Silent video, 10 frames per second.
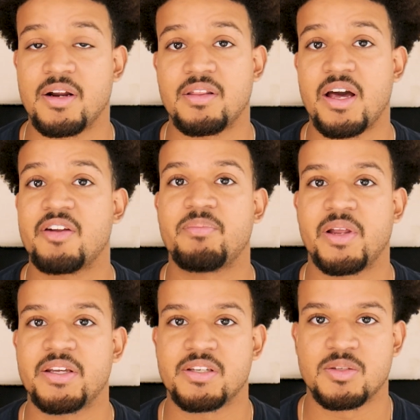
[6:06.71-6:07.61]
a lot of
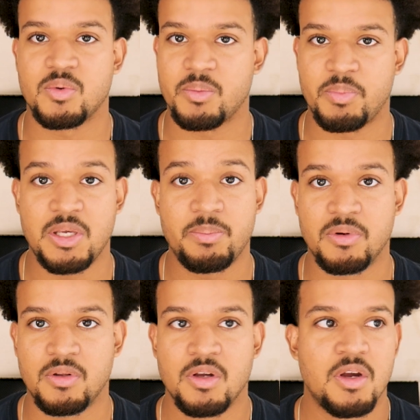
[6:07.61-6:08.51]
places where
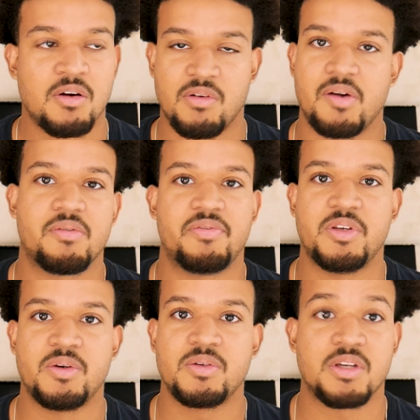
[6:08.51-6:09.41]
people write
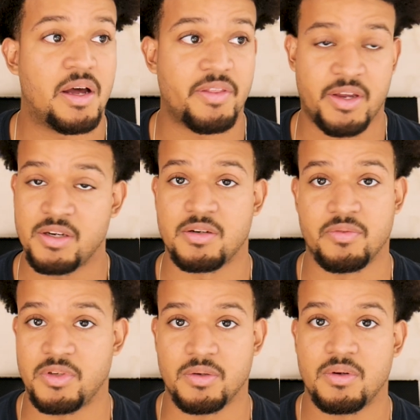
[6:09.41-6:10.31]
reviews on the
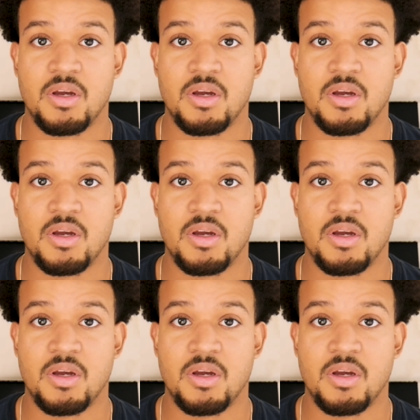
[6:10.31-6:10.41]
interview.